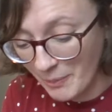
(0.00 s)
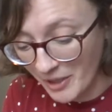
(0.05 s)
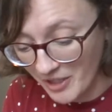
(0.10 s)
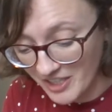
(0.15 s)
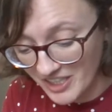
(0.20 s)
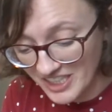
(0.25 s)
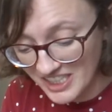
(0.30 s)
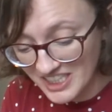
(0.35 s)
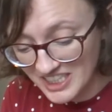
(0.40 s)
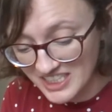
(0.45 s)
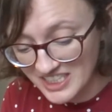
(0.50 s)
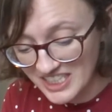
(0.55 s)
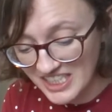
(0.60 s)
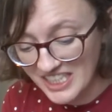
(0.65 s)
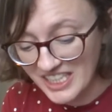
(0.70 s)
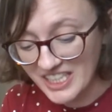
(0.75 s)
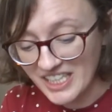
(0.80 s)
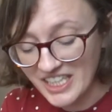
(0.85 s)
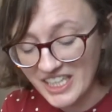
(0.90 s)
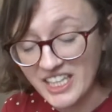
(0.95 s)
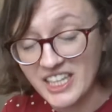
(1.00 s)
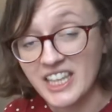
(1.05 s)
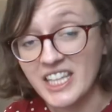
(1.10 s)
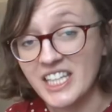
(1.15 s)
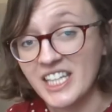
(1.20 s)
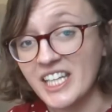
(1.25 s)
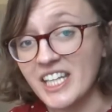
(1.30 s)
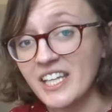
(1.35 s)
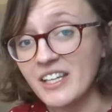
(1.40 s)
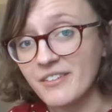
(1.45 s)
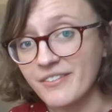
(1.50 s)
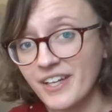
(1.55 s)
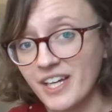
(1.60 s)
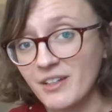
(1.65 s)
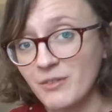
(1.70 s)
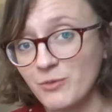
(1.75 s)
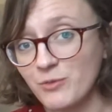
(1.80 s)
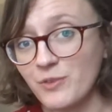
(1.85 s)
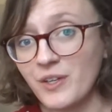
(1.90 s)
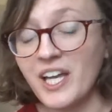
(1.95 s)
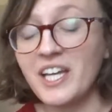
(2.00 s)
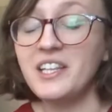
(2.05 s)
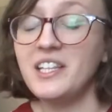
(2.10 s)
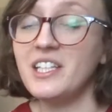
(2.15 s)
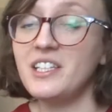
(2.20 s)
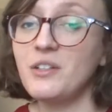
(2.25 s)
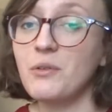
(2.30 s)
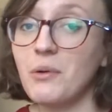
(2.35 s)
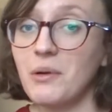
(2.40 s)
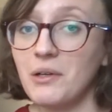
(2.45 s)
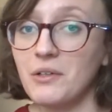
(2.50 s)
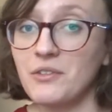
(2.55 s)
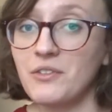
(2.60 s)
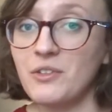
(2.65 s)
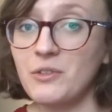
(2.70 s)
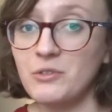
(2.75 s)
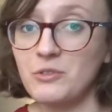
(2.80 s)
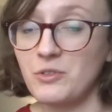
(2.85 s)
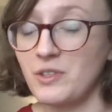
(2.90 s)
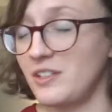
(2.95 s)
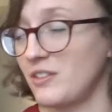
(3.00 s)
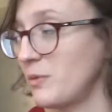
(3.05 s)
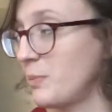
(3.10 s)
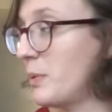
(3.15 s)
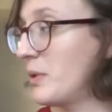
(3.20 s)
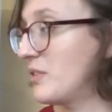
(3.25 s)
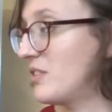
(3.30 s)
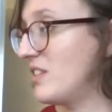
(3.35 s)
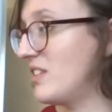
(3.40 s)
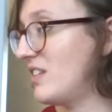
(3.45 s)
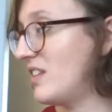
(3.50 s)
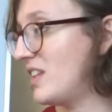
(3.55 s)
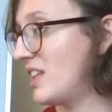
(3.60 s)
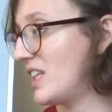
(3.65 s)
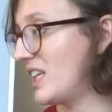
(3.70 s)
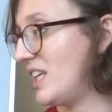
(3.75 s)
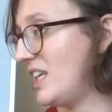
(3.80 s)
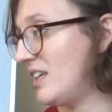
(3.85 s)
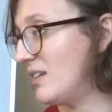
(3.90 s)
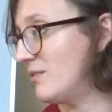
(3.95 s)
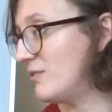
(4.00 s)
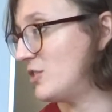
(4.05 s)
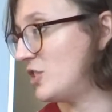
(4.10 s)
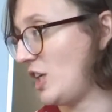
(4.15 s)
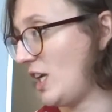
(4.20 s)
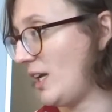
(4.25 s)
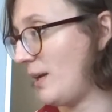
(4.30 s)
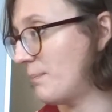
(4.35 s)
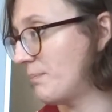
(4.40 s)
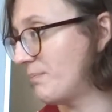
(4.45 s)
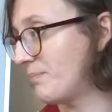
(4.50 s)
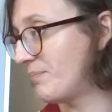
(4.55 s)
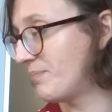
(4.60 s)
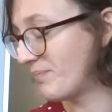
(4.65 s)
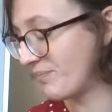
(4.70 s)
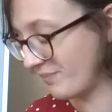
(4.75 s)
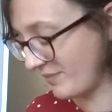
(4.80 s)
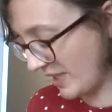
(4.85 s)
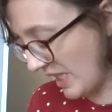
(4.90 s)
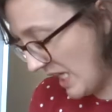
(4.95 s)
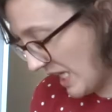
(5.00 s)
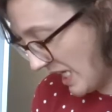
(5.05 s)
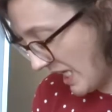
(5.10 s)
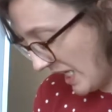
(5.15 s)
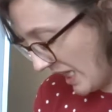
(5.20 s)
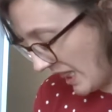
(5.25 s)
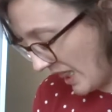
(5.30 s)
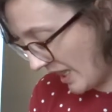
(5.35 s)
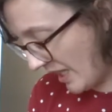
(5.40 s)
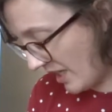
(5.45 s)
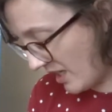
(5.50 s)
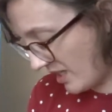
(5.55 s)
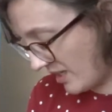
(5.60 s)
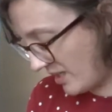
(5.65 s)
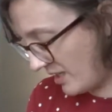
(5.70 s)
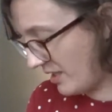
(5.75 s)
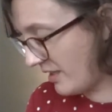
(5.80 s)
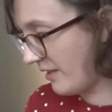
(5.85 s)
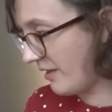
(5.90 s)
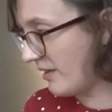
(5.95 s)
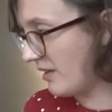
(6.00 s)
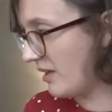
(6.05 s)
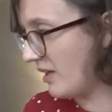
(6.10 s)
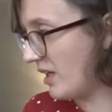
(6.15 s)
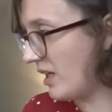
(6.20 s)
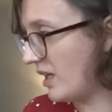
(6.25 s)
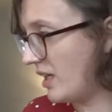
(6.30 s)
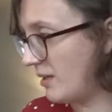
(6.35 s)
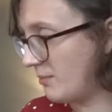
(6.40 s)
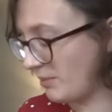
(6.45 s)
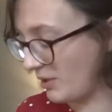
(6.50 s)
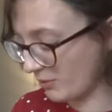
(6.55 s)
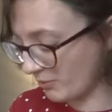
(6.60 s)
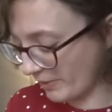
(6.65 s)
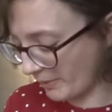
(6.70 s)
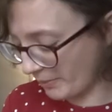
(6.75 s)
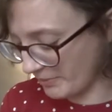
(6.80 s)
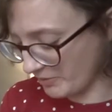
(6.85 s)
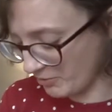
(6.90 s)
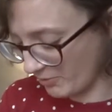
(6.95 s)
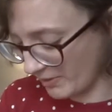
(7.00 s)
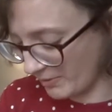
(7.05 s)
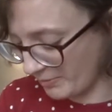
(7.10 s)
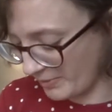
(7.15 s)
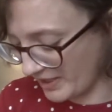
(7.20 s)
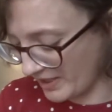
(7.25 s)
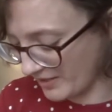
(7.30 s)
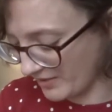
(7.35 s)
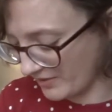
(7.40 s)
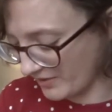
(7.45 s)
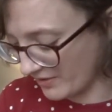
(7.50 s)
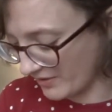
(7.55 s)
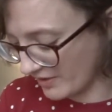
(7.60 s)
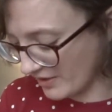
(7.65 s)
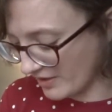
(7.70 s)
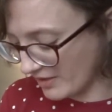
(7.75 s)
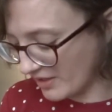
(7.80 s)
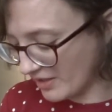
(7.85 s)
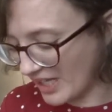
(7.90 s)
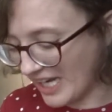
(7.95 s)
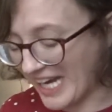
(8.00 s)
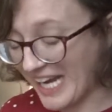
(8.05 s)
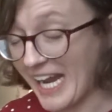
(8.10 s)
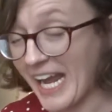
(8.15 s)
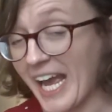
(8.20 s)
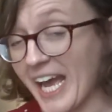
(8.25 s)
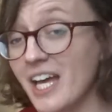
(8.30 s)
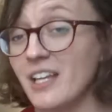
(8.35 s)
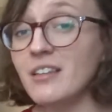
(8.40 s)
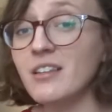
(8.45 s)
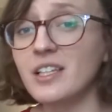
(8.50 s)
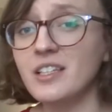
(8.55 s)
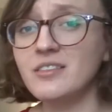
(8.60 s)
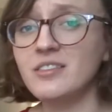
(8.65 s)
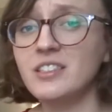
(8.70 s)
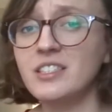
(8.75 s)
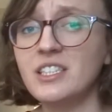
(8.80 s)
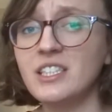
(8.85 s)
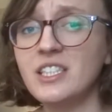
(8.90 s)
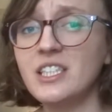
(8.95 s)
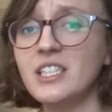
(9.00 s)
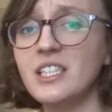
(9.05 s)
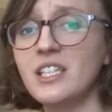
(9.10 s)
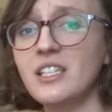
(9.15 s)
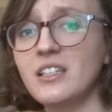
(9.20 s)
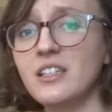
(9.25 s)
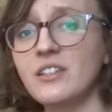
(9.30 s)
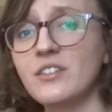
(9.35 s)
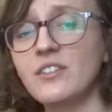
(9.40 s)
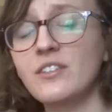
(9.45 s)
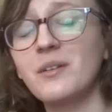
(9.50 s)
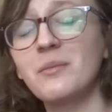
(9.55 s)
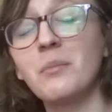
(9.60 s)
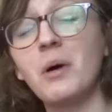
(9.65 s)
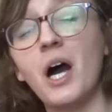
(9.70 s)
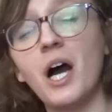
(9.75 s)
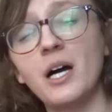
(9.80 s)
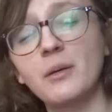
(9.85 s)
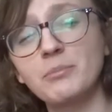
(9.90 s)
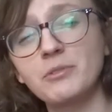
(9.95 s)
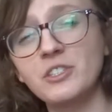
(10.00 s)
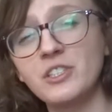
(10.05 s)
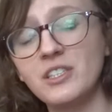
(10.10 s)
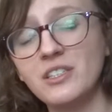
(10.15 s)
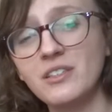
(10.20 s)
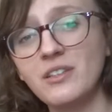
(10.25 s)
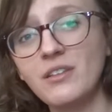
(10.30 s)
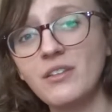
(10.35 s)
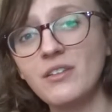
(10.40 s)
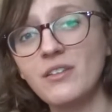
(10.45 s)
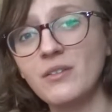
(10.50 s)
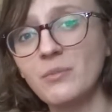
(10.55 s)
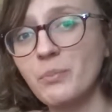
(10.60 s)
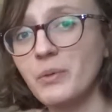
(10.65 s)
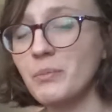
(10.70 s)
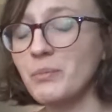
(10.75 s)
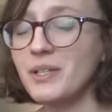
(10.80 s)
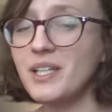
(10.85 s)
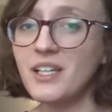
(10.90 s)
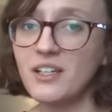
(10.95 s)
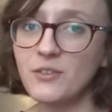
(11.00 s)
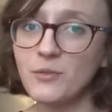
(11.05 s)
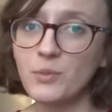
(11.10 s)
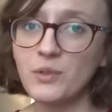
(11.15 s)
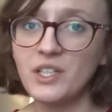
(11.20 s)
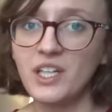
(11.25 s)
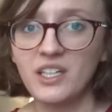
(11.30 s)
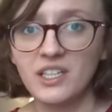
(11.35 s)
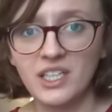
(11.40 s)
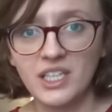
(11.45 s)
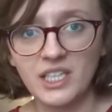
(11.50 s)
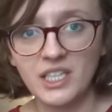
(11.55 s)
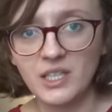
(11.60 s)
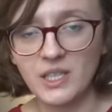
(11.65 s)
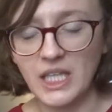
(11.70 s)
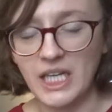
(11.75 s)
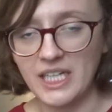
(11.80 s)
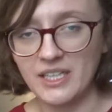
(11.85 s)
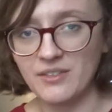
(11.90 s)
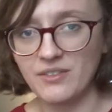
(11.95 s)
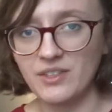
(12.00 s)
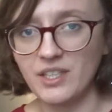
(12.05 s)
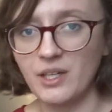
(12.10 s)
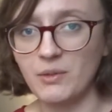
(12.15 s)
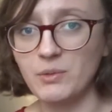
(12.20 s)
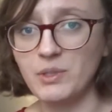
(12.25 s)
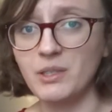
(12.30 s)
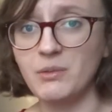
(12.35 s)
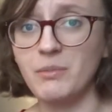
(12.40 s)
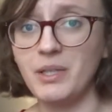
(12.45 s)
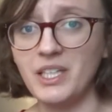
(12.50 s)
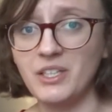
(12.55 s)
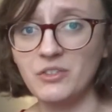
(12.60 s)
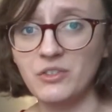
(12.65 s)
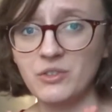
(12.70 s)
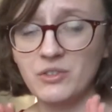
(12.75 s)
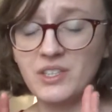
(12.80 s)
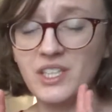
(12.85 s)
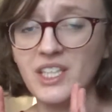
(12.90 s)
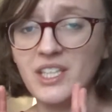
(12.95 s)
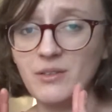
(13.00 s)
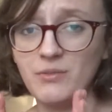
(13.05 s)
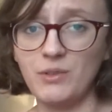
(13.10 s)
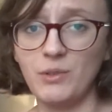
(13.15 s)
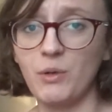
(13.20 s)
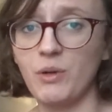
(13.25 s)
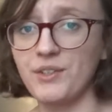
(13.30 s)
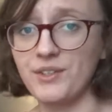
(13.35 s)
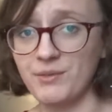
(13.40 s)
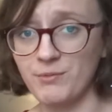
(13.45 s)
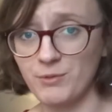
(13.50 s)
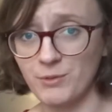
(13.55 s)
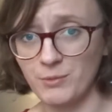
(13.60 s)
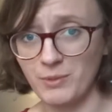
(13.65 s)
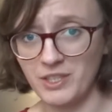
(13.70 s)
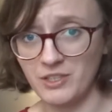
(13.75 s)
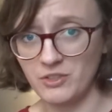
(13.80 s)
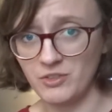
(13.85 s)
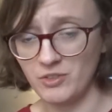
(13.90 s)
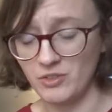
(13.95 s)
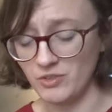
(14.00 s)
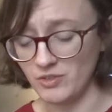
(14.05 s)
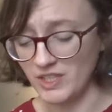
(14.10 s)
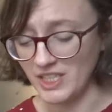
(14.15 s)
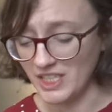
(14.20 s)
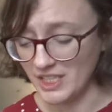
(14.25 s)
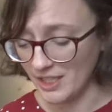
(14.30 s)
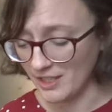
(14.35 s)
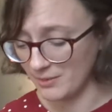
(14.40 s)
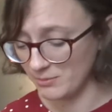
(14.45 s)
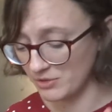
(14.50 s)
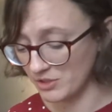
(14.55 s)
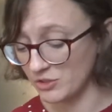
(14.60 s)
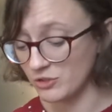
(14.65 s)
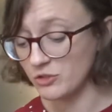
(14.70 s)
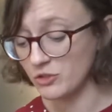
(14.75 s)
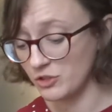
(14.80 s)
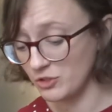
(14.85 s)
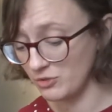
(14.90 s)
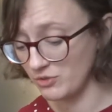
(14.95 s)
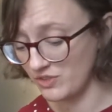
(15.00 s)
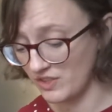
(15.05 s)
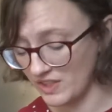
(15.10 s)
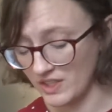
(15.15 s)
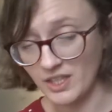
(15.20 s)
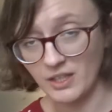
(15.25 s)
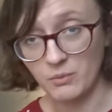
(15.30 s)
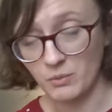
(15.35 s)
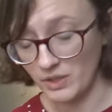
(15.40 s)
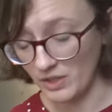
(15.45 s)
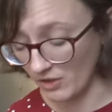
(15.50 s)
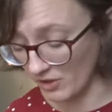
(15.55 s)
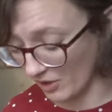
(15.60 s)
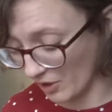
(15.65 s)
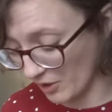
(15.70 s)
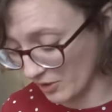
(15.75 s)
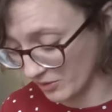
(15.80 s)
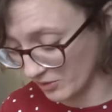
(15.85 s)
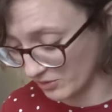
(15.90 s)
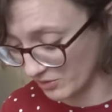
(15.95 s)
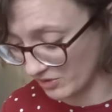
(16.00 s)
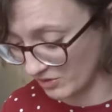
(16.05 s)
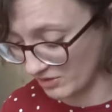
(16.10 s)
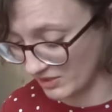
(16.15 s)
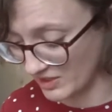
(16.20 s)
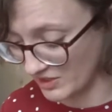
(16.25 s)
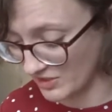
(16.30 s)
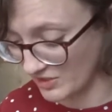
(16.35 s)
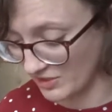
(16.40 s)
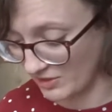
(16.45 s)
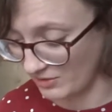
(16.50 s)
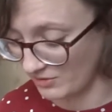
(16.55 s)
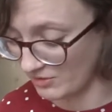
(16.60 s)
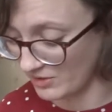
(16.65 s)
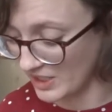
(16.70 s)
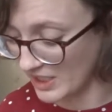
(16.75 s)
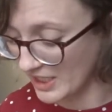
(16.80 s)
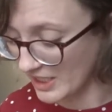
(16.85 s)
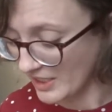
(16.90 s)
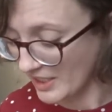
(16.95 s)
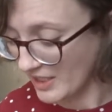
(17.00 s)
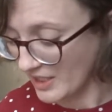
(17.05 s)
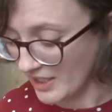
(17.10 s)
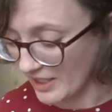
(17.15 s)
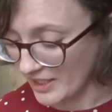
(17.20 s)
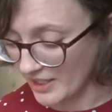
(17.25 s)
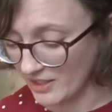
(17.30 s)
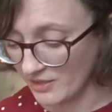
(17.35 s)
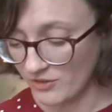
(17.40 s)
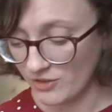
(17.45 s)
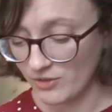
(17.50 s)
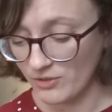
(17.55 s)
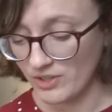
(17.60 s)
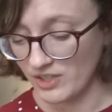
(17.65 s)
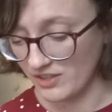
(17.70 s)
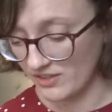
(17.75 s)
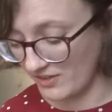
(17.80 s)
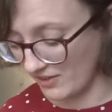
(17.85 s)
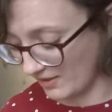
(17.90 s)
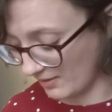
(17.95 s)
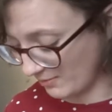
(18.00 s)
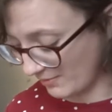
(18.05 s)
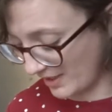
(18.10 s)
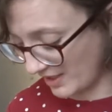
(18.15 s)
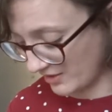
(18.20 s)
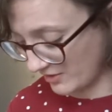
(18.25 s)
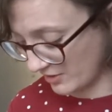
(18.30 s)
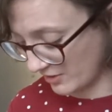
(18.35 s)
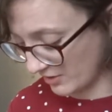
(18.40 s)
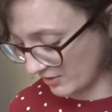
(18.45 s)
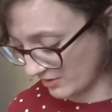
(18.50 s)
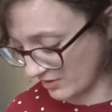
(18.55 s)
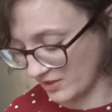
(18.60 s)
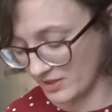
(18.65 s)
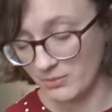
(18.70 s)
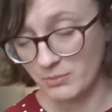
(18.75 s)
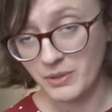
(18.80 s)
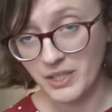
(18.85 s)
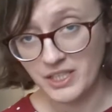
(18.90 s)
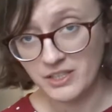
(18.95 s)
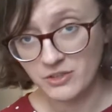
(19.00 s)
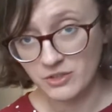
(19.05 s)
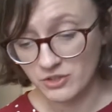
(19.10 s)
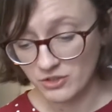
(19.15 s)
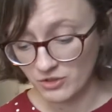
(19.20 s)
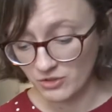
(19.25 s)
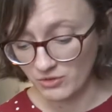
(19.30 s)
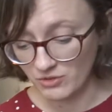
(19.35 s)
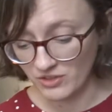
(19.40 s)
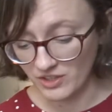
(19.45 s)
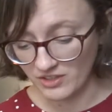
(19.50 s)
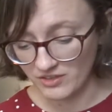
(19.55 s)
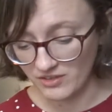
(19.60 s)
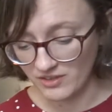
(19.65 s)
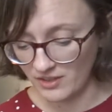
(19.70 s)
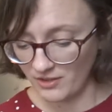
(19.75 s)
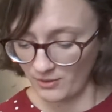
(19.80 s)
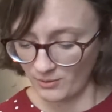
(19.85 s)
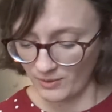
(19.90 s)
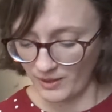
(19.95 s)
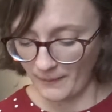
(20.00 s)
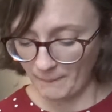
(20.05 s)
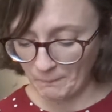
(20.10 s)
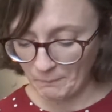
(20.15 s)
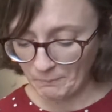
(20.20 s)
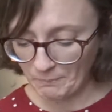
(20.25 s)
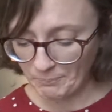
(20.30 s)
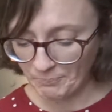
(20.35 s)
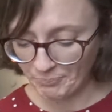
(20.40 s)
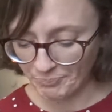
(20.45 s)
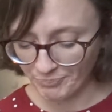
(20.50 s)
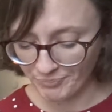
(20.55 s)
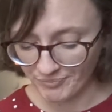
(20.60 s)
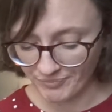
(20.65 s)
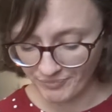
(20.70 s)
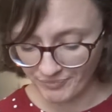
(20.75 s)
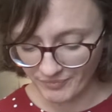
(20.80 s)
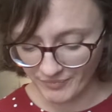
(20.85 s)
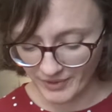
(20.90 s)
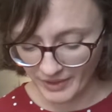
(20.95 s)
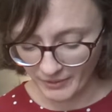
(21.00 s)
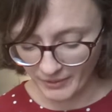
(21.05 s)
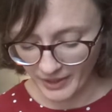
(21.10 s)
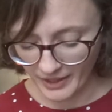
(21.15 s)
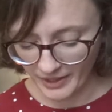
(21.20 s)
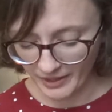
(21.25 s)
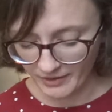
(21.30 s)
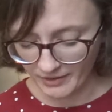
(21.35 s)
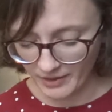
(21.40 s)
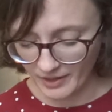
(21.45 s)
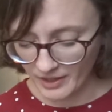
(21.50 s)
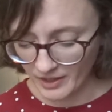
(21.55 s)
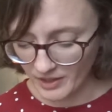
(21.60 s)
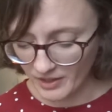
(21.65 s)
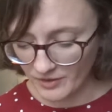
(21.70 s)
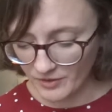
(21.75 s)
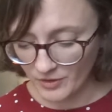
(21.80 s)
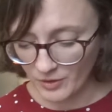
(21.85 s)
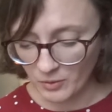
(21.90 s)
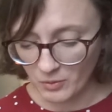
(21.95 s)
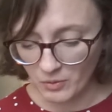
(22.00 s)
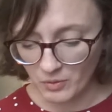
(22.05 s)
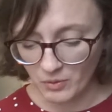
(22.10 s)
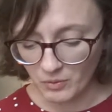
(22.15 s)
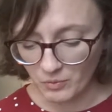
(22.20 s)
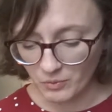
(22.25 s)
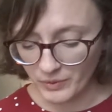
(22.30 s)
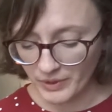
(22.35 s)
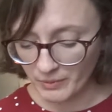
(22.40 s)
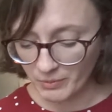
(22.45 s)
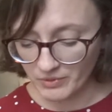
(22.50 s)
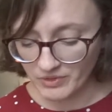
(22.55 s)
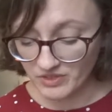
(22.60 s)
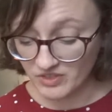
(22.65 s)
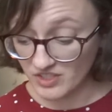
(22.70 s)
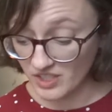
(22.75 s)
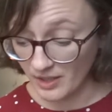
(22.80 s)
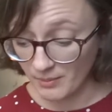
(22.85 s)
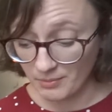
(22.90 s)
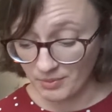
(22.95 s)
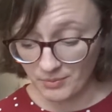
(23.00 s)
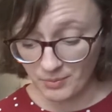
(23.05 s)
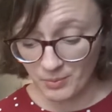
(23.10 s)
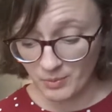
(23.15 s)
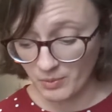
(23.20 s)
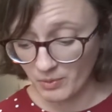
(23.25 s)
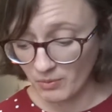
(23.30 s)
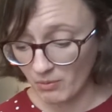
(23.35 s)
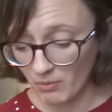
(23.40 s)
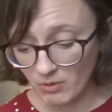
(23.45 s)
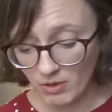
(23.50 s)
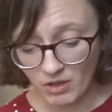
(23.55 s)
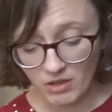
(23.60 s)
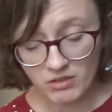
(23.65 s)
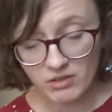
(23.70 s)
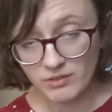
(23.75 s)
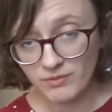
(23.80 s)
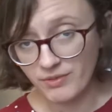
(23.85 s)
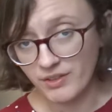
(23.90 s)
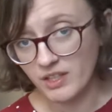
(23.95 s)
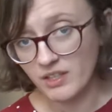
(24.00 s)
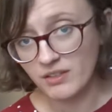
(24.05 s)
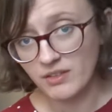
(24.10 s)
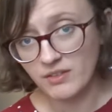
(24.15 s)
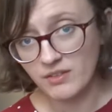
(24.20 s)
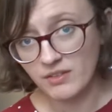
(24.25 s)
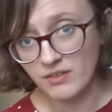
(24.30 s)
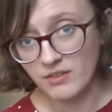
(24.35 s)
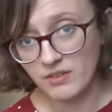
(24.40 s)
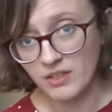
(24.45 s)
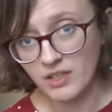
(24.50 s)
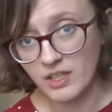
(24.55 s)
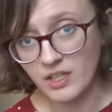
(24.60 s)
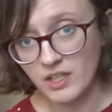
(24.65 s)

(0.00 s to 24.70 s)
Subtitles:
part in the key of F, and then you'll also transpose it to the key of G. Then your repertoire piece, I had listed some options, but because we're not in class and I want to make sure to give you all the information you need, I'm just choosing that we are all going to do Etude in C major on page 263. Okay, so we will step through all of this